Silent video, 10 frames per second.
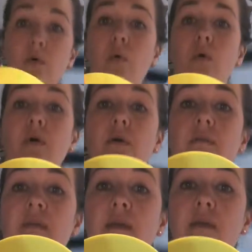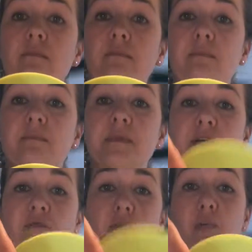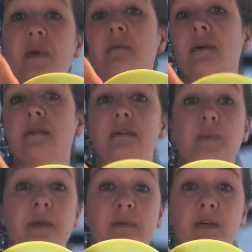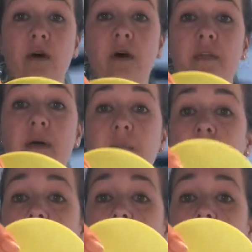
or the self-burping lids is what I'm going to call them,